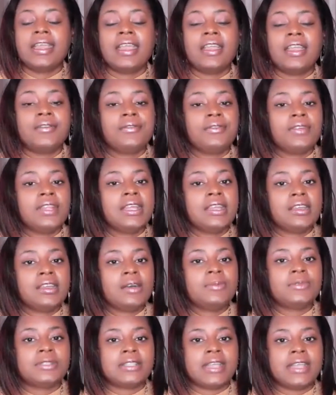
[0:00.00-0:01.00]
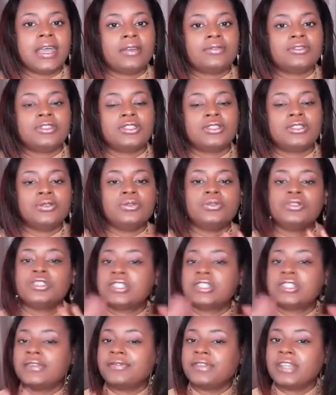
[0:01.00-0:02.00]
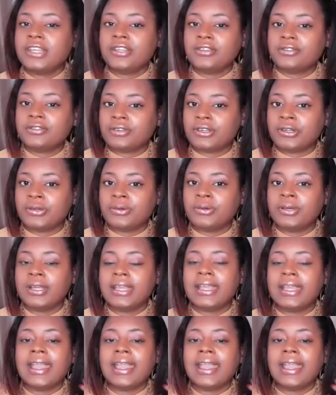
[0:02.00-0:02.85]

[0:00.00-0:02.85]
it really comes down to shifting through